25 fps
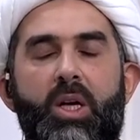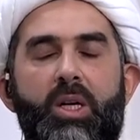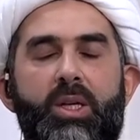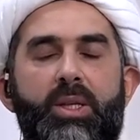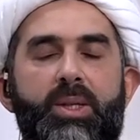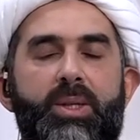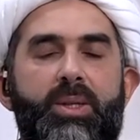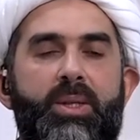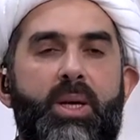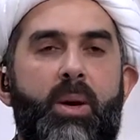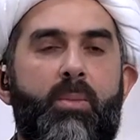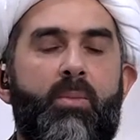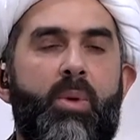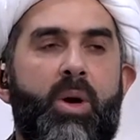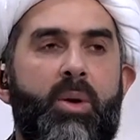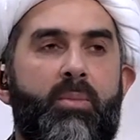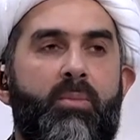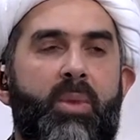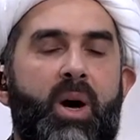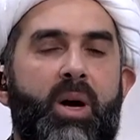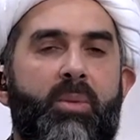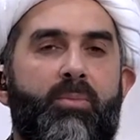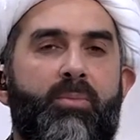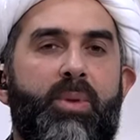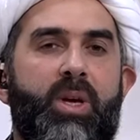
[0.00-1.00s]
Someone
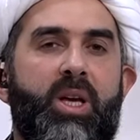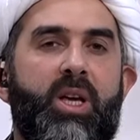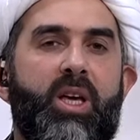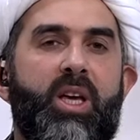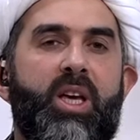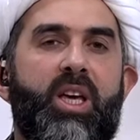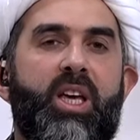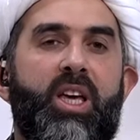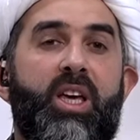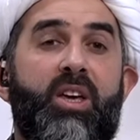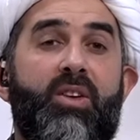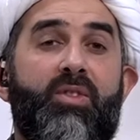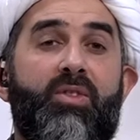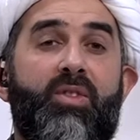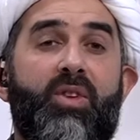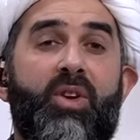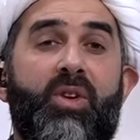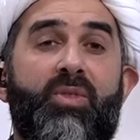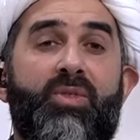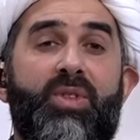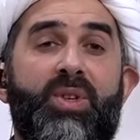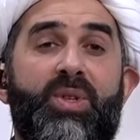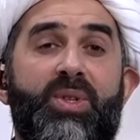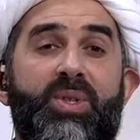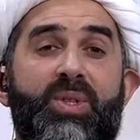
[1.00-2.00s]
might be even
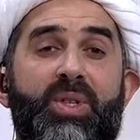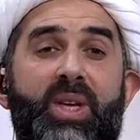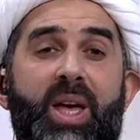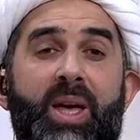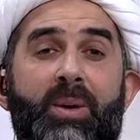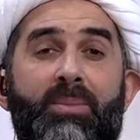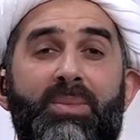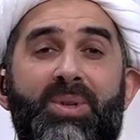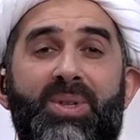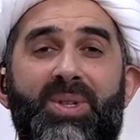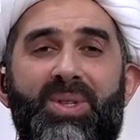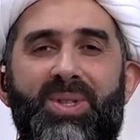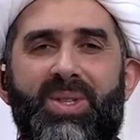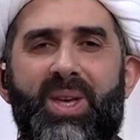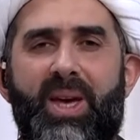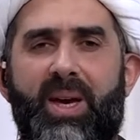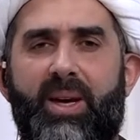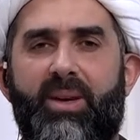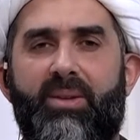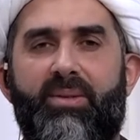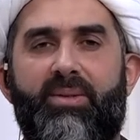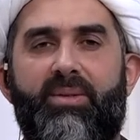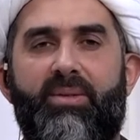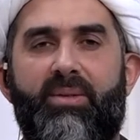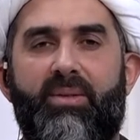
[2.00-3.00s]
of the same
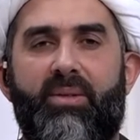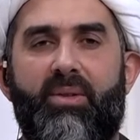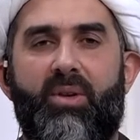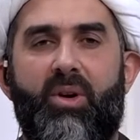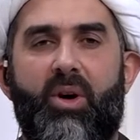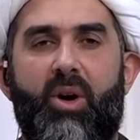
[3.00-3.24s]
sect,